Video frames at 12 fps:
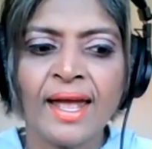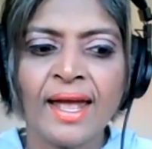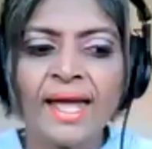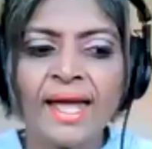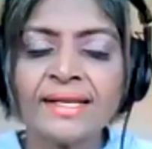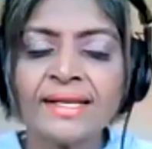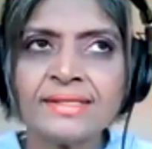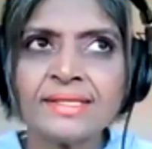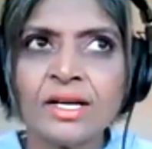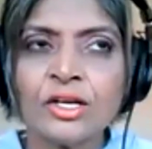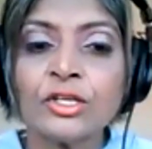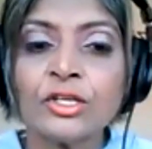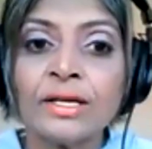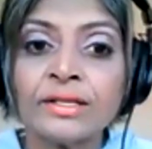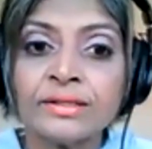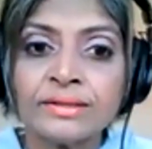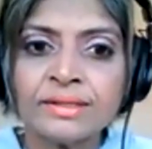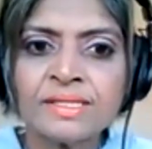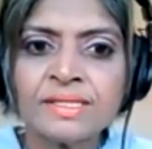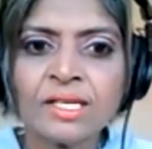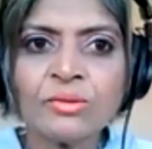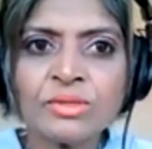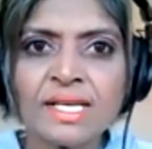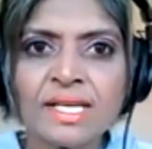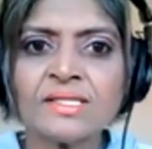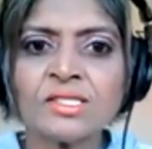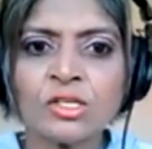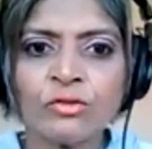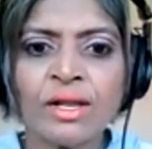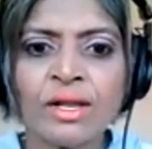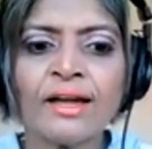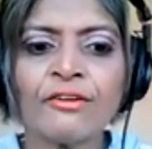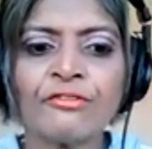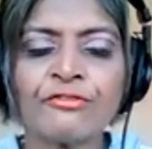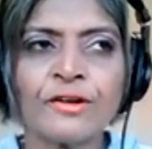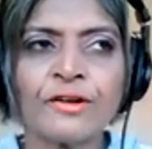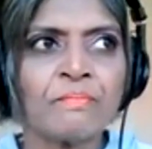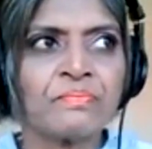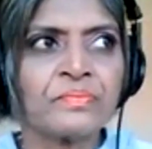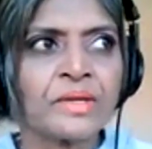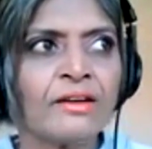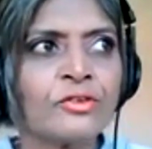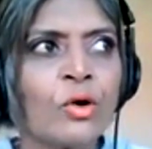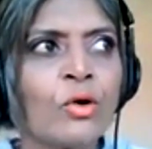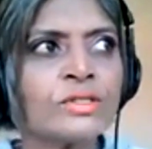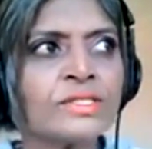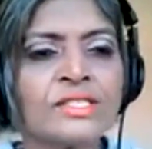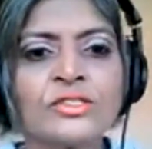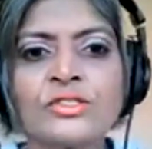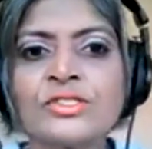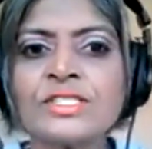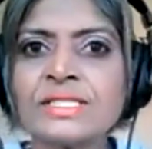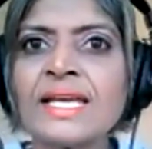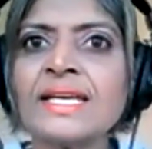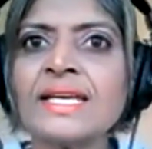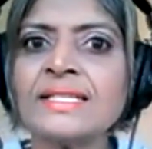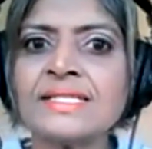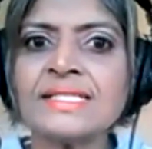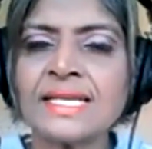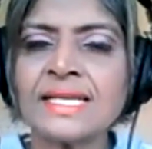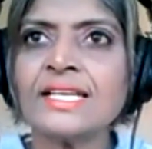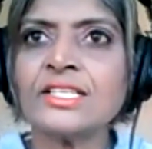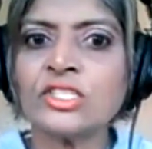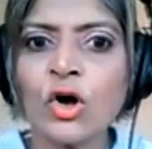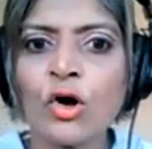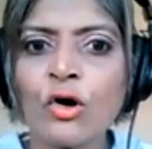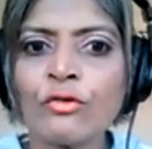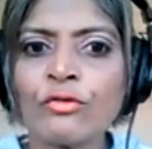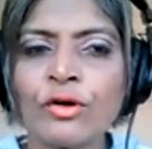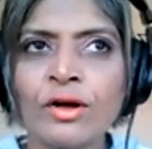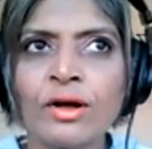And the circumstances of her life have caused her to stay in a state of,